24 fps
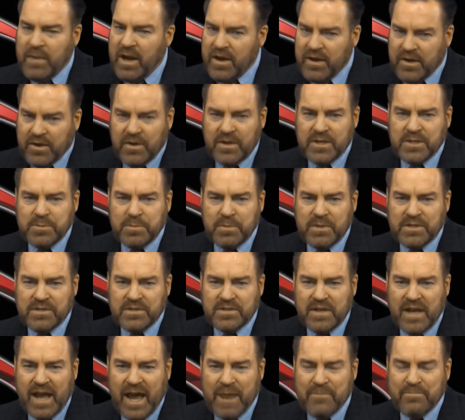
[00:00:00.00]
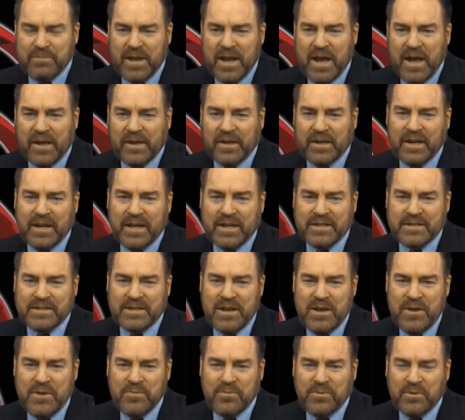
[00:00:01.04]
Merry Christmas, happy
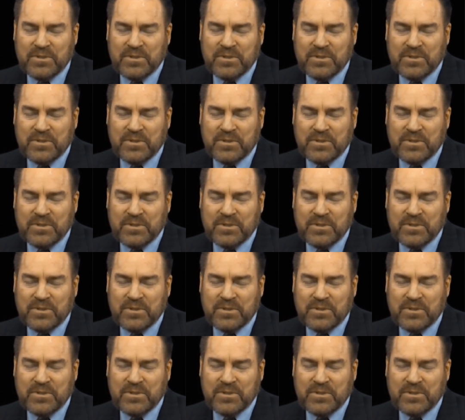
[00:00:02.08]
holidays.